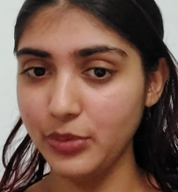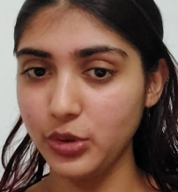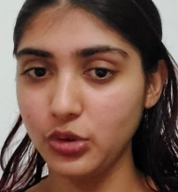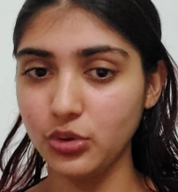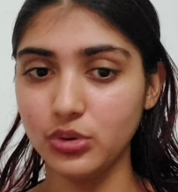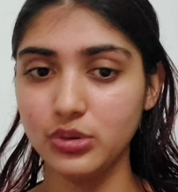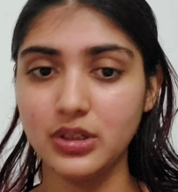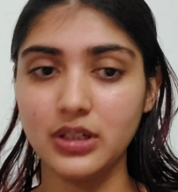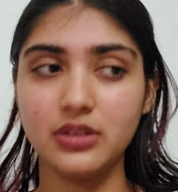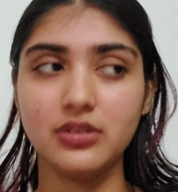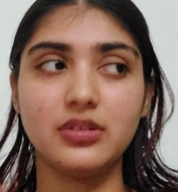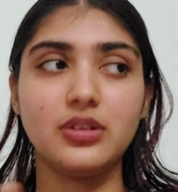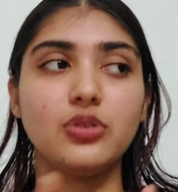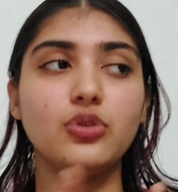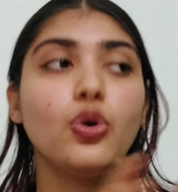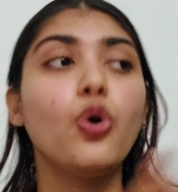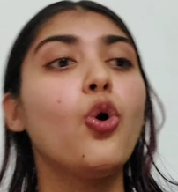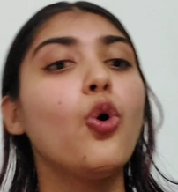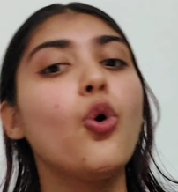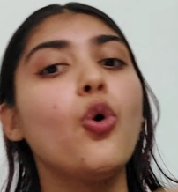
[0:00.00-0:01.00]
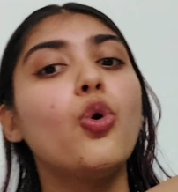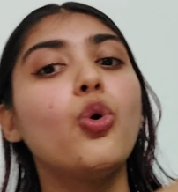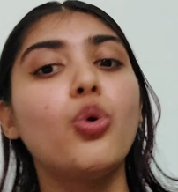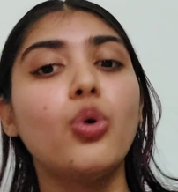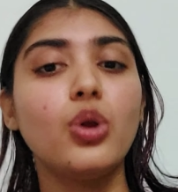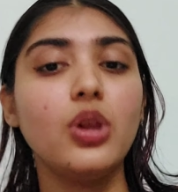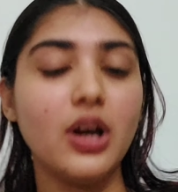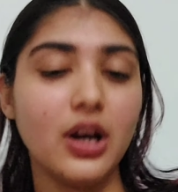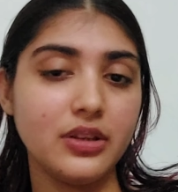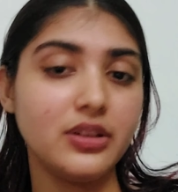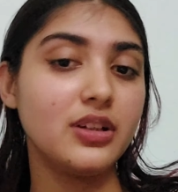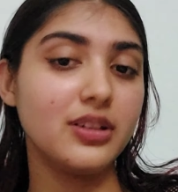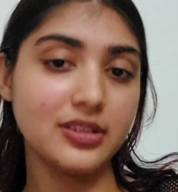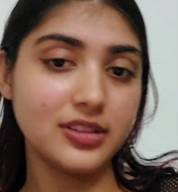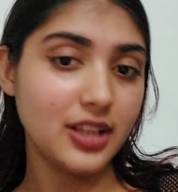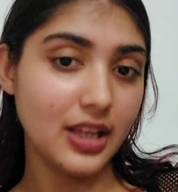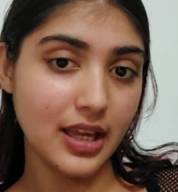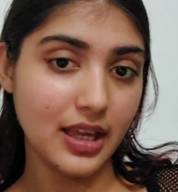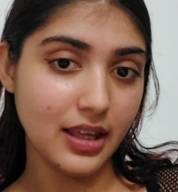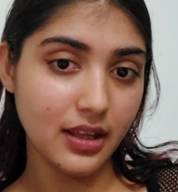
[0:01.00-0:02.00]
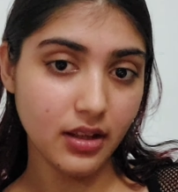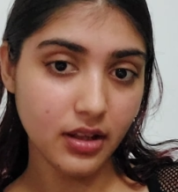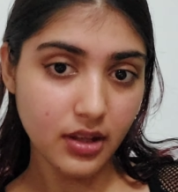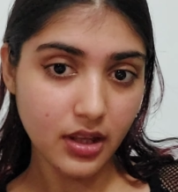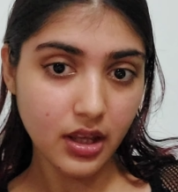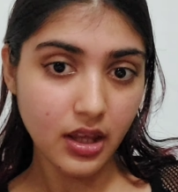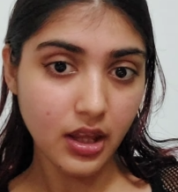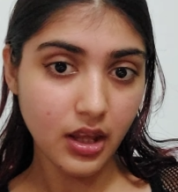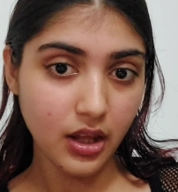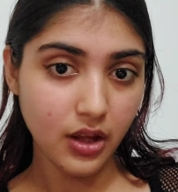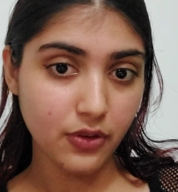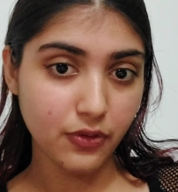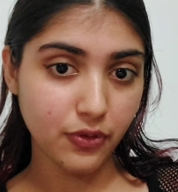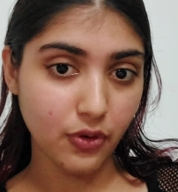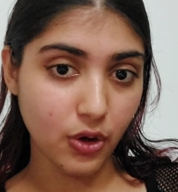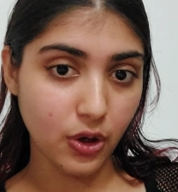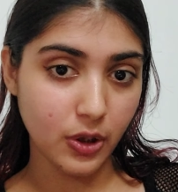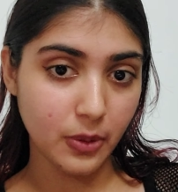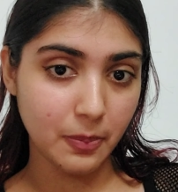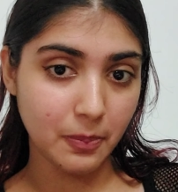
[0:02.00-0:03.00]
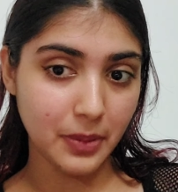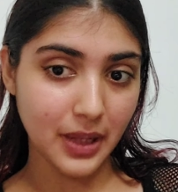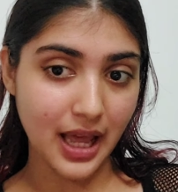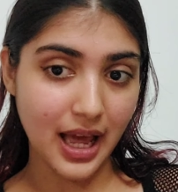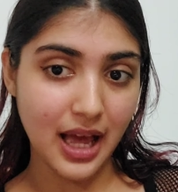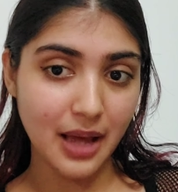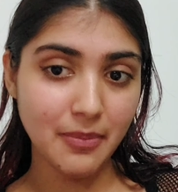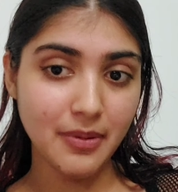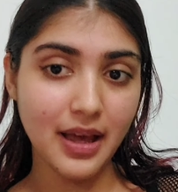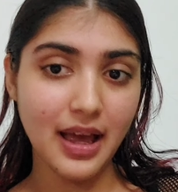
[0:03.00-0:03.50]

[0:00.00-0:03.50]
So there's this whole other thing for PLAB.